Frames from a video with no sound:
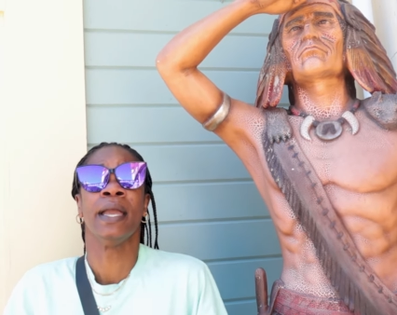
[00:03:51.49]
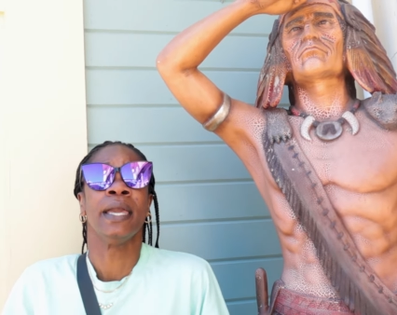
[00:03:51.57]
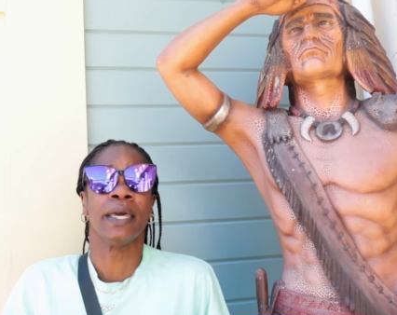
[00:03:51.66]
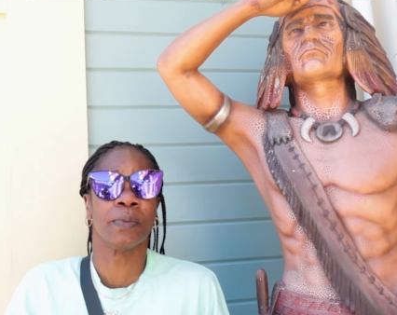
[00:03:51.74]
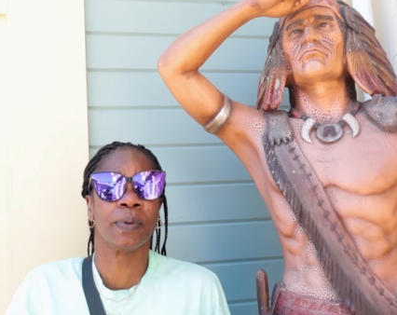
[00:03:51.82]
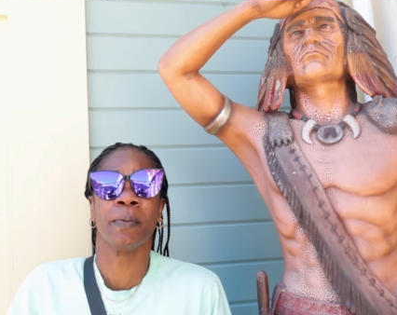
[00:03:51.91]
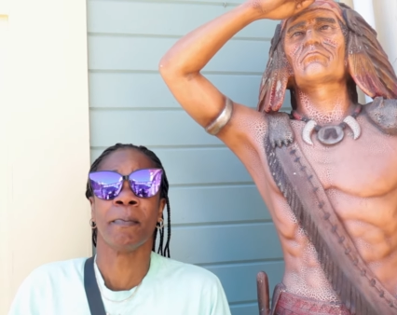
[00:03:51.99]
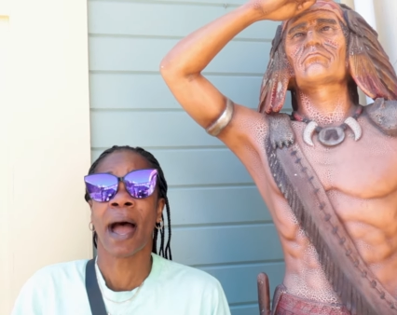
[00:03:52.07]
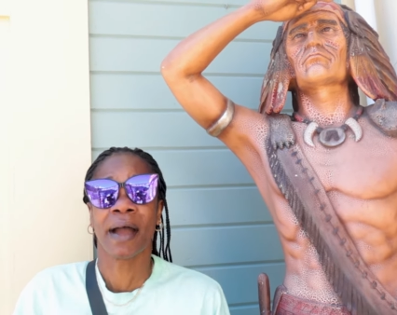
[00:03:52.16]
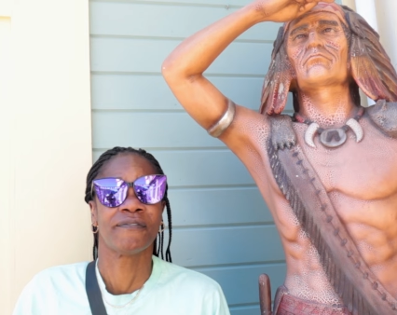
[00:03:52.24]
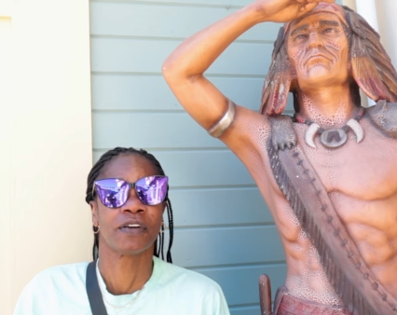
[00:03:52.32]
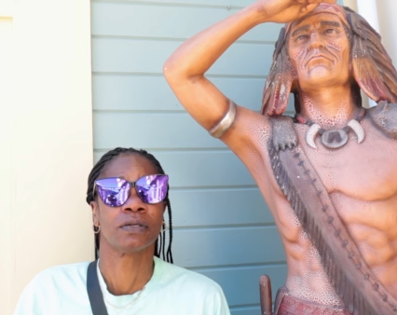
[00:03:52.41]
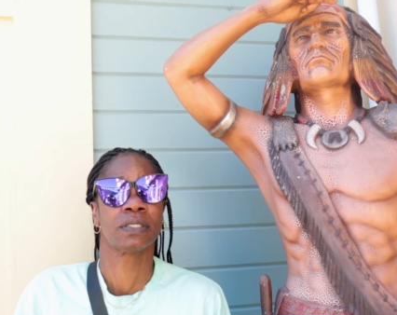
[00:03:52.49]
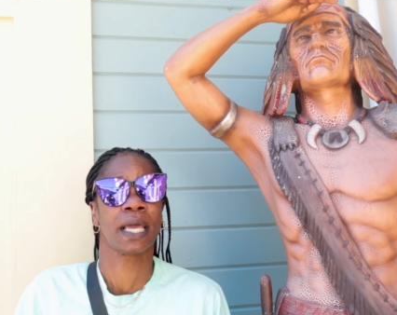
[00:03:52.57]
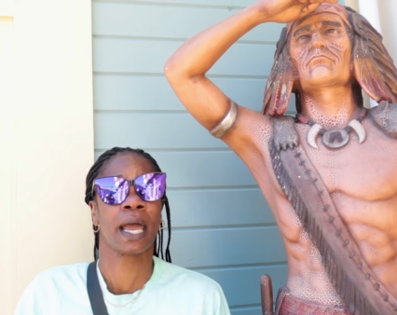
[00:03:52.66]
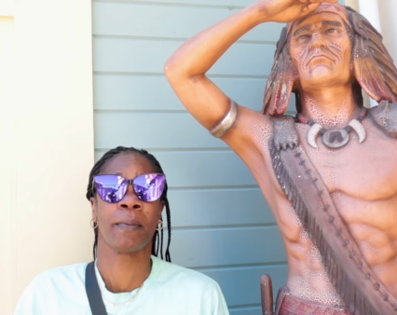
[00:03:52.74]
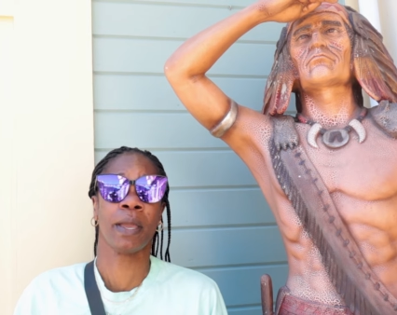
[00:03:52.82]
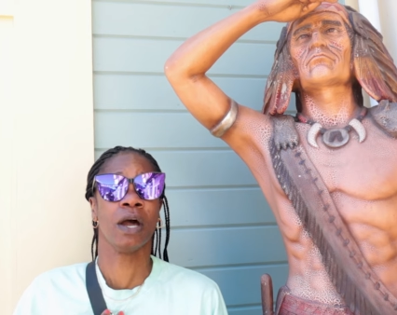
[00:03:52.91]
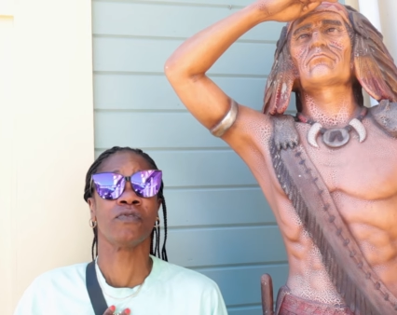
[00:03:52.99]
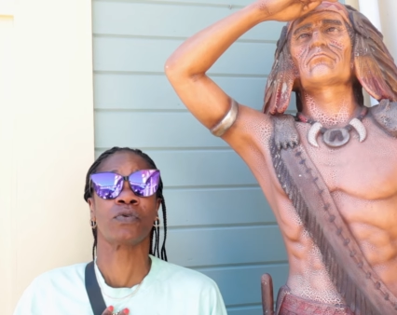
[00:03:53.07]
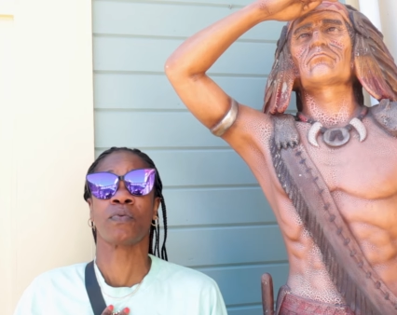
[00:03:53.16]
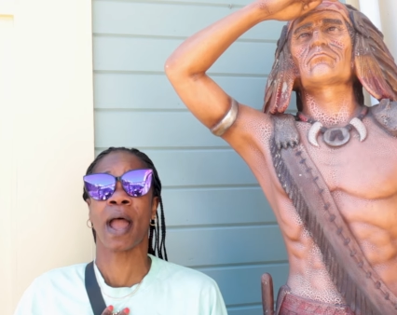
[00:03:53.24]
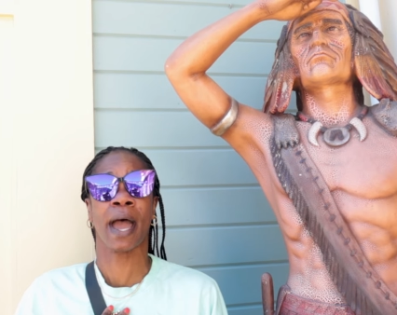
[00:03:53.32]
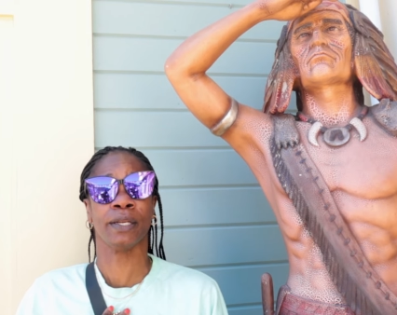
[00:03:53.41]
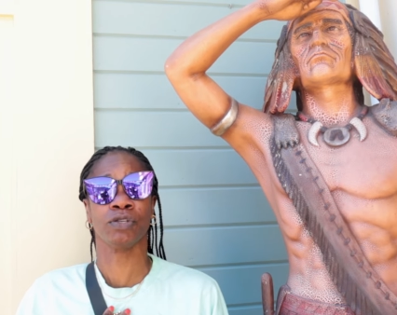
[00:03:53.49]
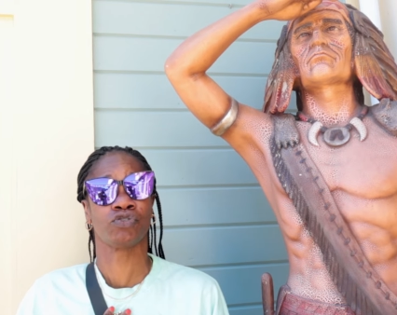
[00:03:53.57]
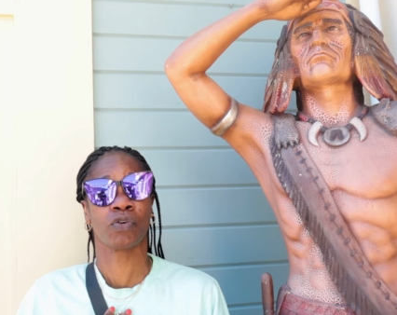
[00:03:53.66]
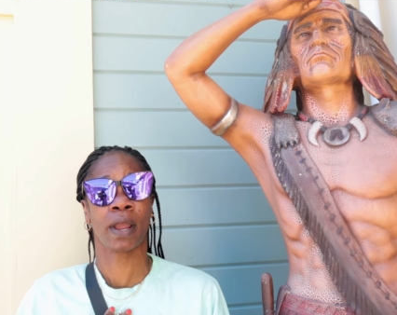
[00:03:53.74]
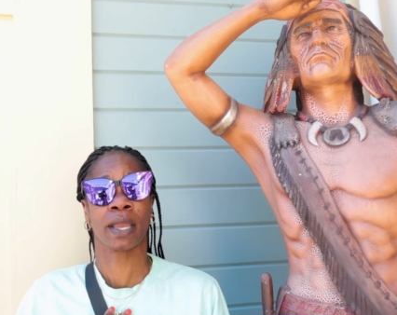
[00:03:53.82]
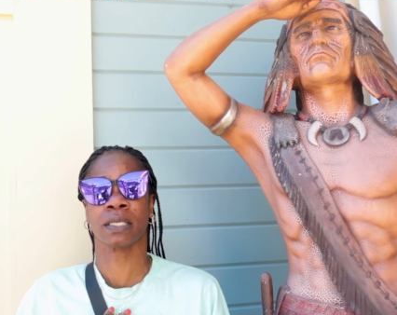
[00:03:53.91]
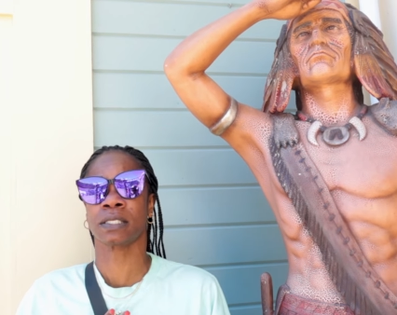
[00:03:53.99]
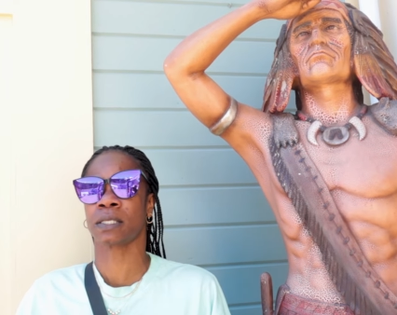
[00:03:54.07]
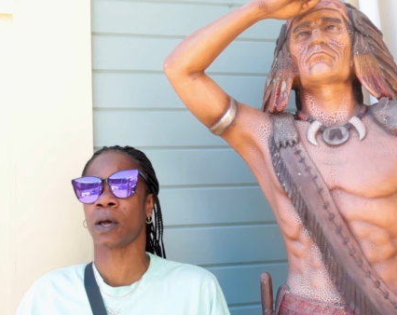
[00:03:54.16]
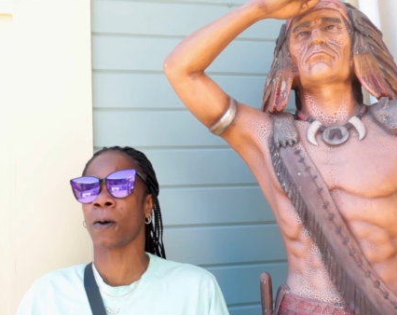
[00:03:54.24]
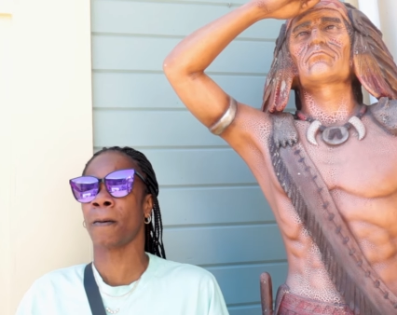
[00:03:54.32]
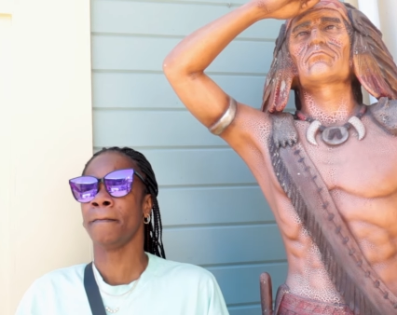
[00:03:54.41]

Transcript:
Speaker 1: It'll be my first time ever riding a train, so